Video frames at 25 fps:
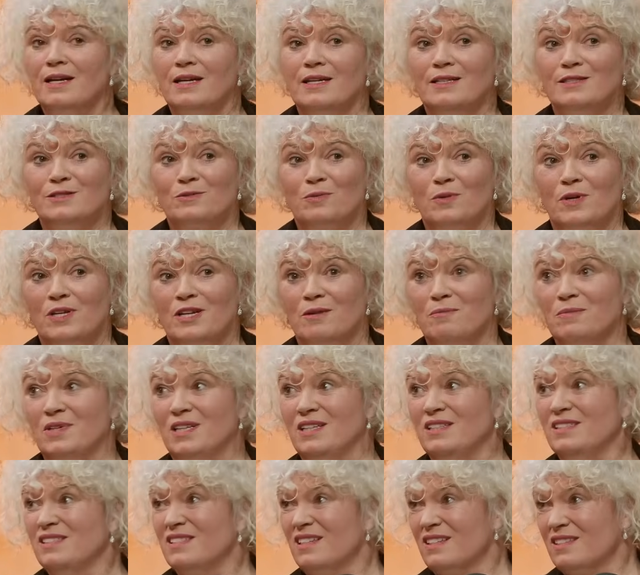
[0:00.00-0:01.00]
Is what I'm
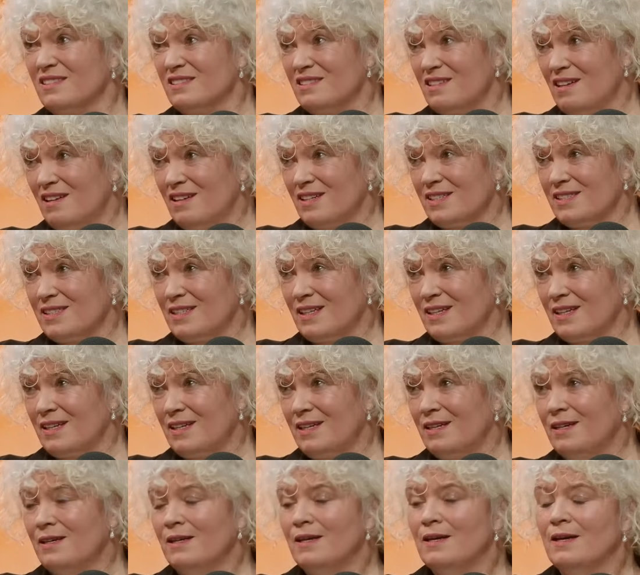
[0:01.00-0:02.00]
eating toxic?